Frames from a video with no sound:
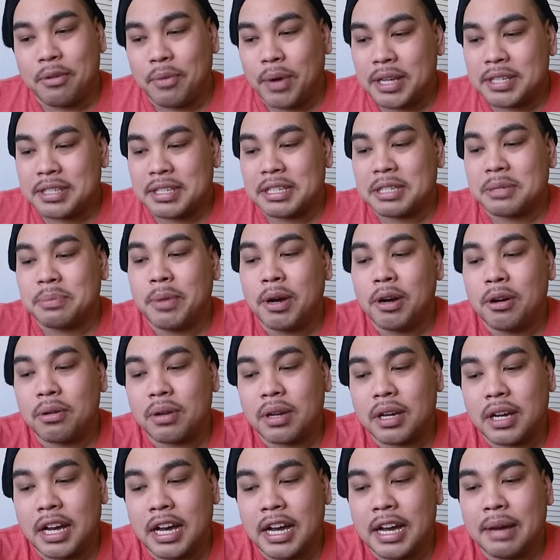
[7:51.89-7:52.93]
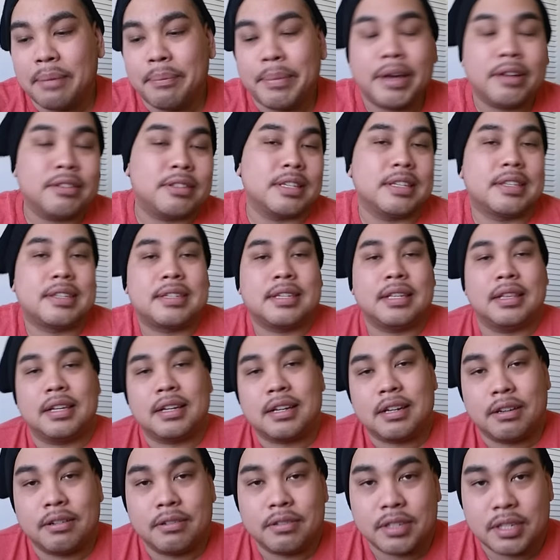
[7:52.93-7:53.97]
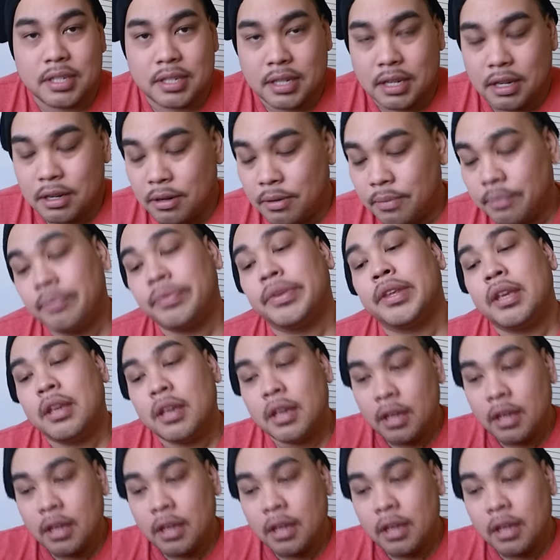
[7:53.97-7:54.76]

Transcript: wants to smoke melted silicone. So